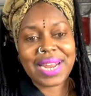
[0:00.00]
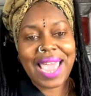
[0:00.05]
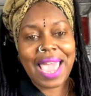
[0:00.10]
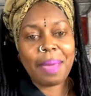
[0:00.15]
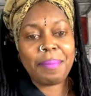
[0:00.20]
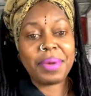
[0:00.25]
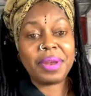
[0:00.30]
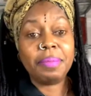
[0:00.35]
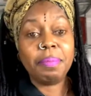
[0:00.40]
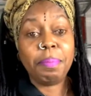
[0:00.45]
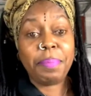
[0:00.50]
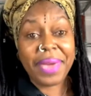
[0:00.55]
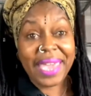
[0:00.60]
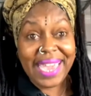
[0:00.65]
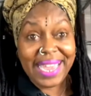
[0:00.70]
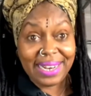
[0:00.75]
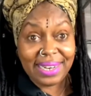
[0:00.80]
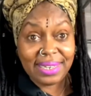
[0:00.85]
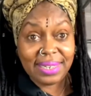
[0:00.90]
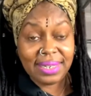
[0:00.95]
had been
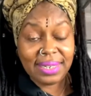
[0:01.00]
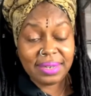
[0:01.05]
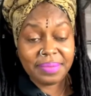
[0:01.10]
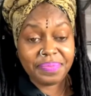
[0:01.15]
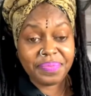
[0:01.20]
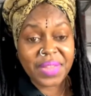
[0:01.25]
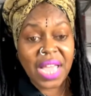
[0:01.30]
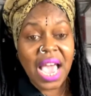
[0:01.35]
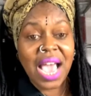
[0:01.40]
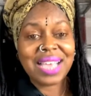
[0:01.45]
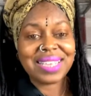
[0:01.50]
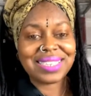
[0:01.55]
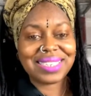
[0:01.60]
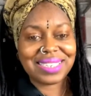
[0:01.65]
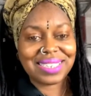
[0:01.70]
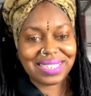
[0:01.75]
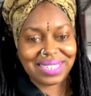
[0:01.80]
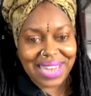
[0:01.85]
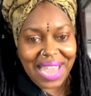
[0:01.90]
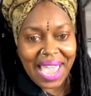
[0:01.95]
beaten,
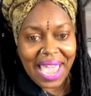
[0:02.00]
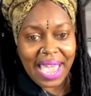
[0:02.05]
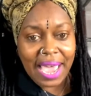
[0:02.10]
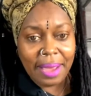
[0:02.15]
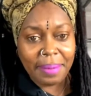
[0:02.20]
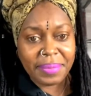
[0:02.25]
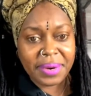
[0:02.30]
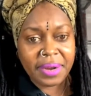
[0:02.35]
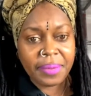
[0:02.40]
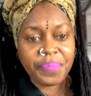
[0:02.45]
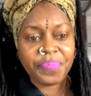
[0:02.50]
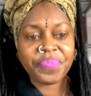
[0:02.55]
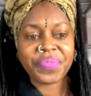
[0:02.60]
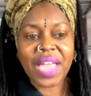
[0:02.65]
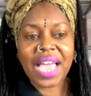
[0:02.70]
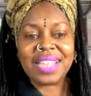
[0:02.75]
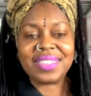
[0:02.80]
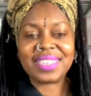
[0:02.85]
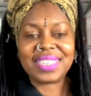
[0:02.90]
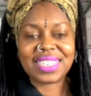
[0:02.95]
stabbed,
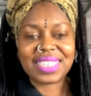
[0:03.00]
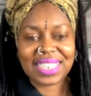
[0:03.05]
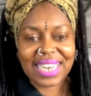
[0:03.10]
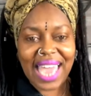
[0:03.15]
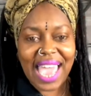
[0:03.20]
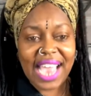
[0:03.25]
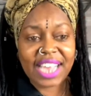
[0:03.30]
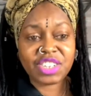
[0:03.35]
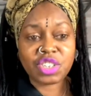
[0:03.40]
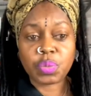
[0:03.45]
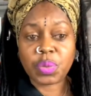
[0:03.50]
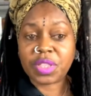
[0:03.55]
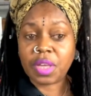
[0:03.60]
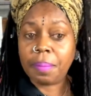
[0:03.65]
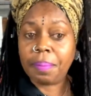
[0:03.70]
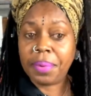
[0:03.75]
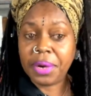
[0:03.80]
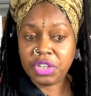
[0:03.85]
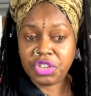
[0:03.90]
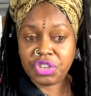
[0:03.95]
and slashed with a
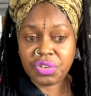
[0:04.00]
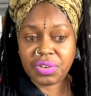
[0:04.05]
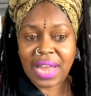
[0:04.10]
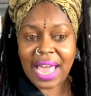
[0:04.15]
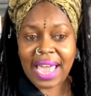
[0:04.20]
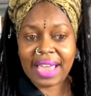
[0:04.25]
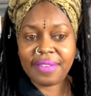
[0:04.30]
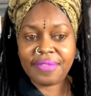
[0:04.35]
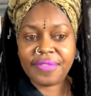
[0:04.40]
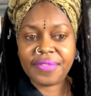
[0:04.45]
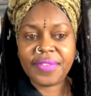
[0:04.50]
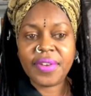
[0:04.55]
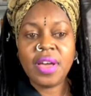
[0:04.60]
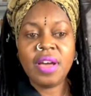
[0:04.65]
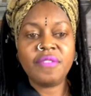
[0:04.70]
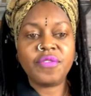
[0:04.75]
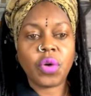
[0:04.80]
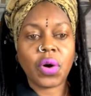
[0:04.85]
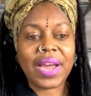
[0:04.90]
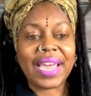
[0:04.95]
butcher knife
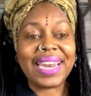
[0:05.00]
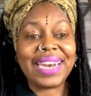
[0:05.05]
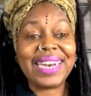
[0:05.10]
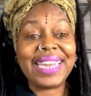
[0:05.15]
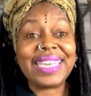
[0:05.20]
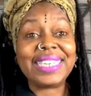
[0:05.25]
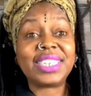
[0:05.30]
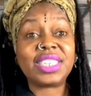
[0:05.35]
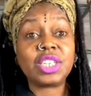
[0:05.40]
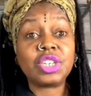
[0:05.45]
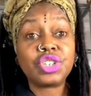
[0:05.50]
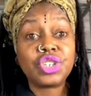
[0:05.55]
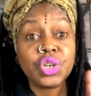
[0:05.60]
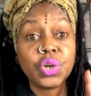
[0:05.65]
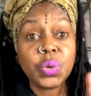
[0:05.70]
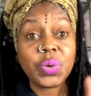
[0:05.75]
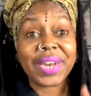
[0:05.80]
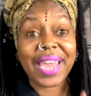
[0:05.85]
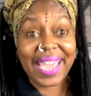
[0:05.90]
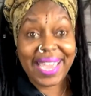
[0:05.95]
for at least
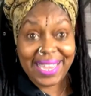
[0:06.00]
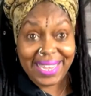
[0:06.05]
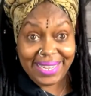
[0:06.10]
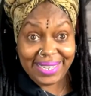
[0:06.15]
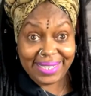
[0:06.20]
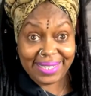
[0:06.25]
2 days.